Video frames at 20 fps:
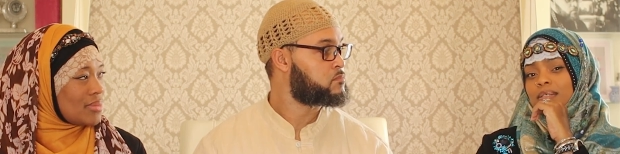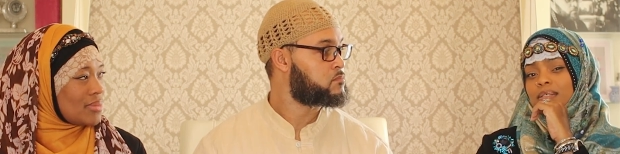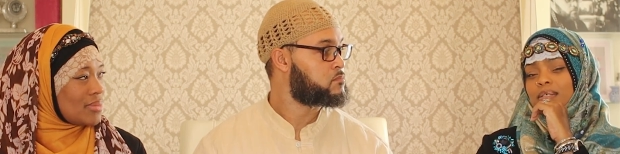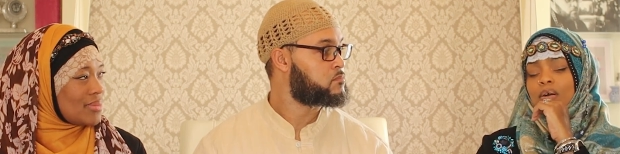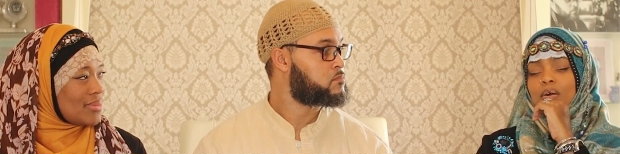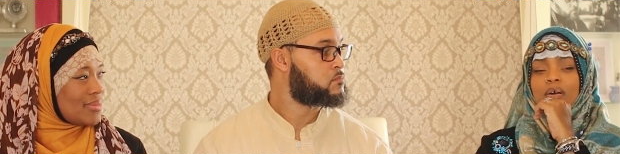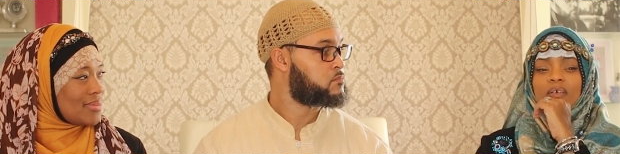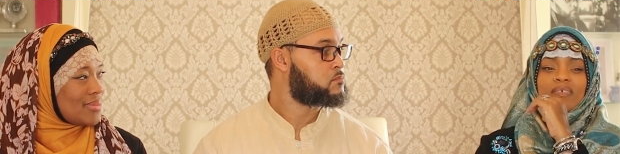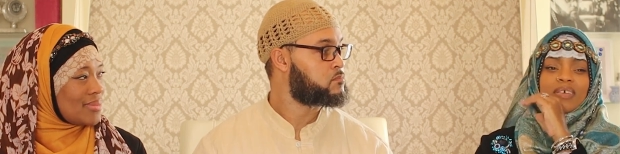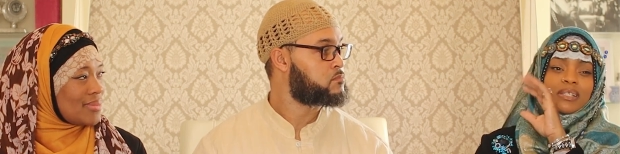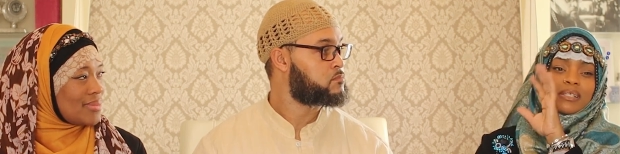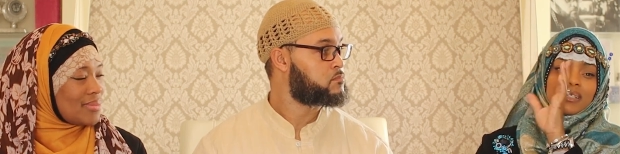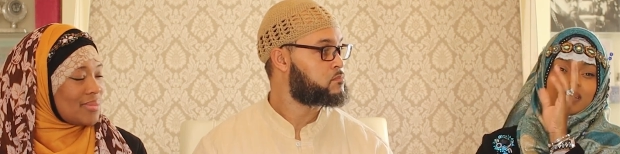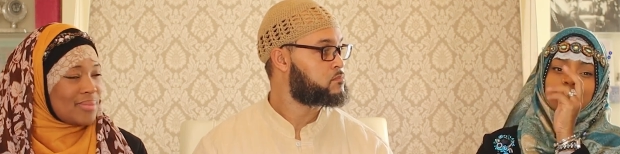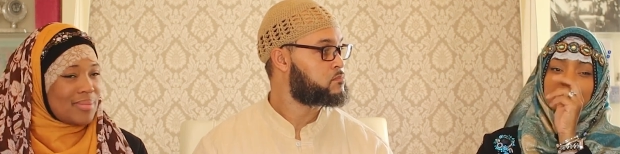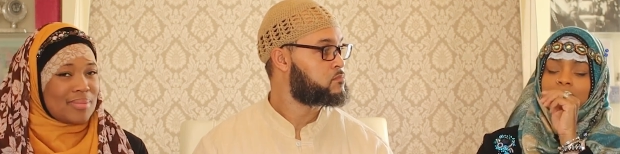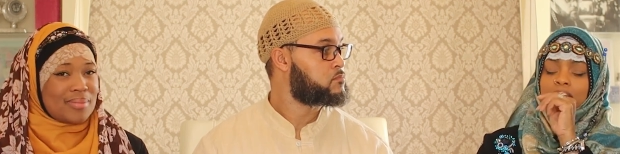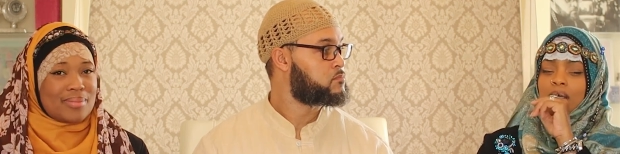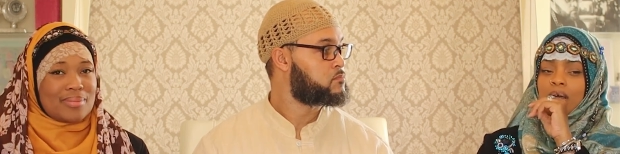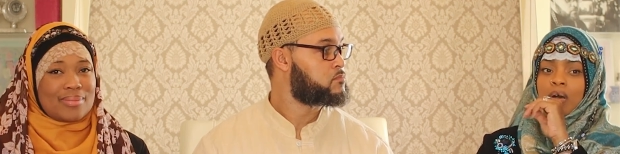Speaker 1: So if
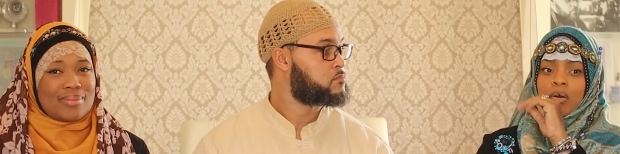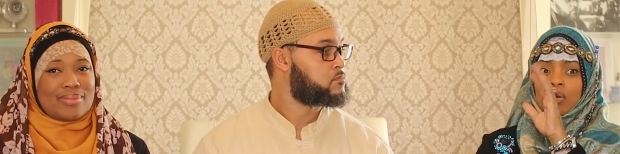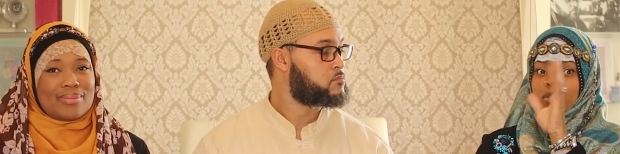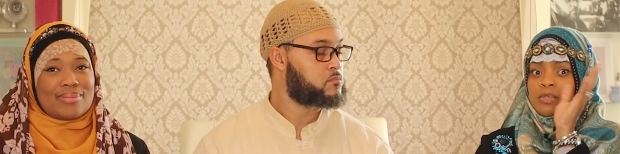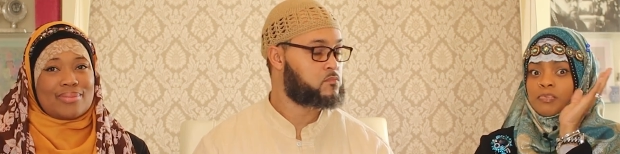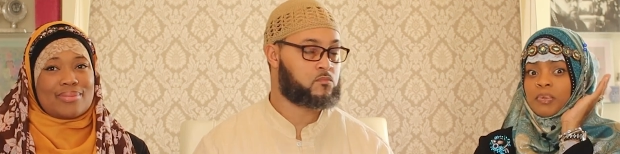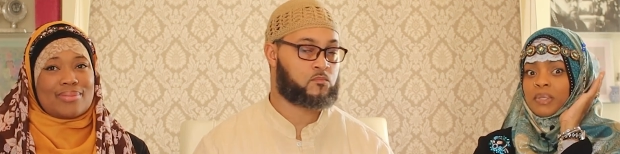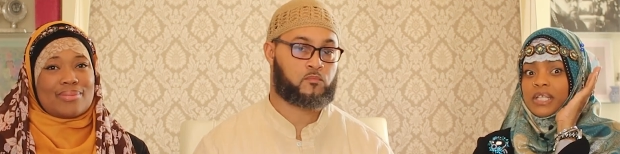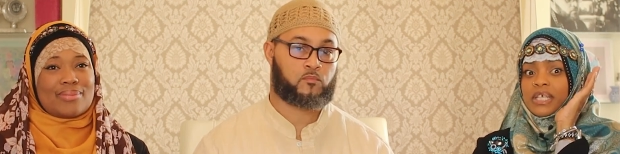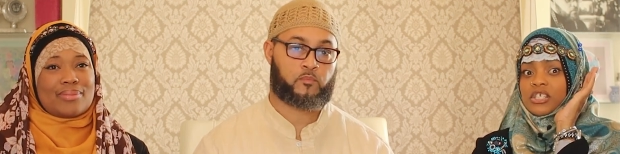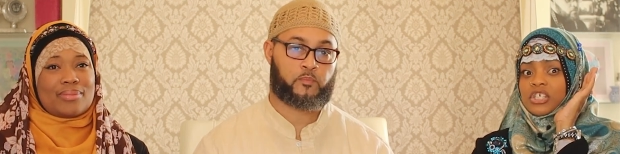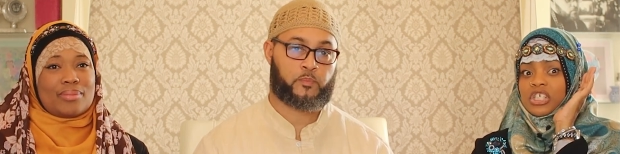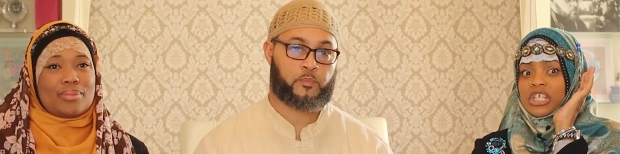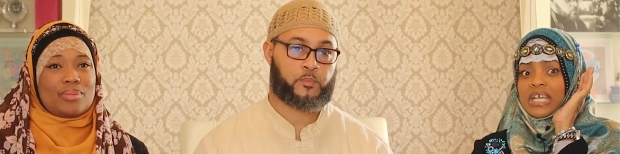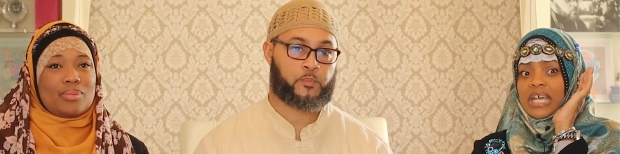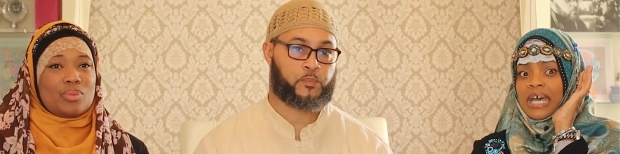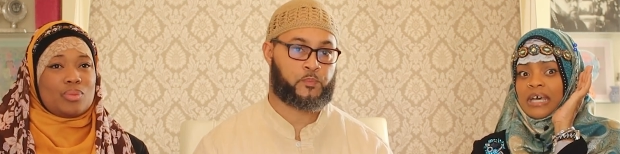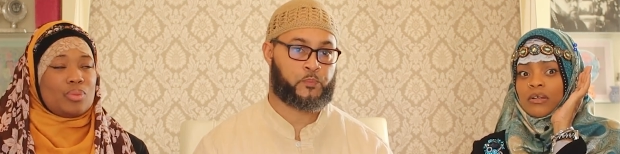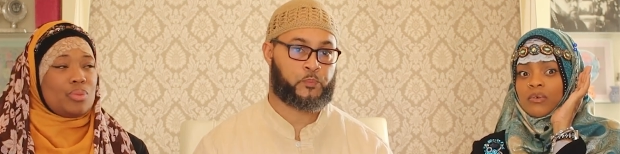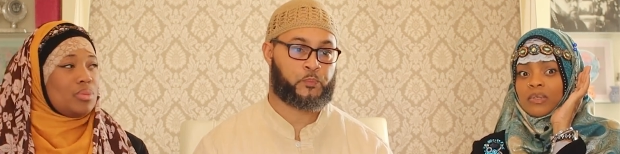it's always
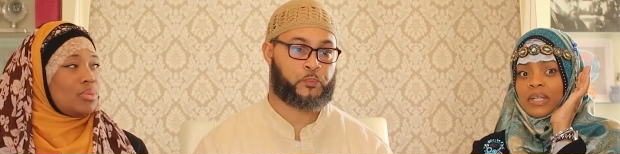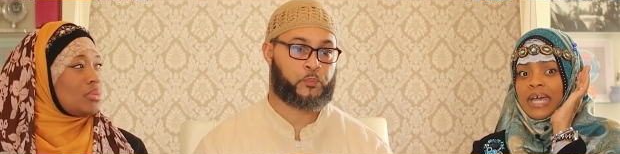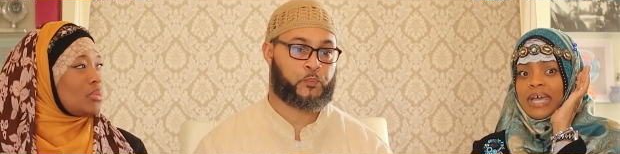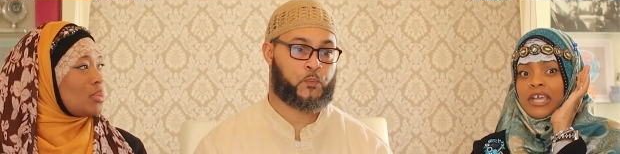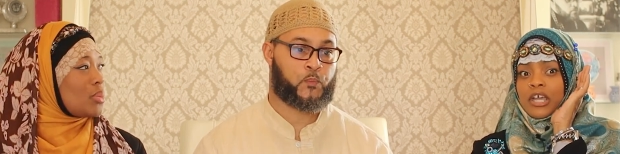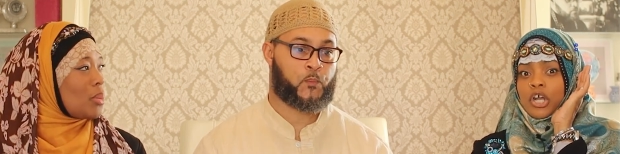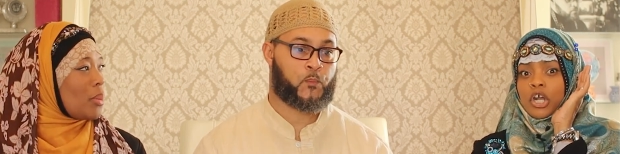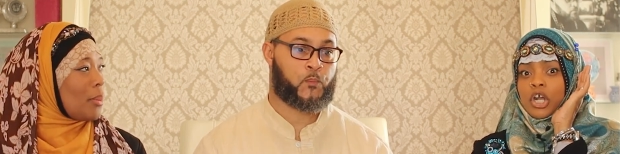polygyny, I don't like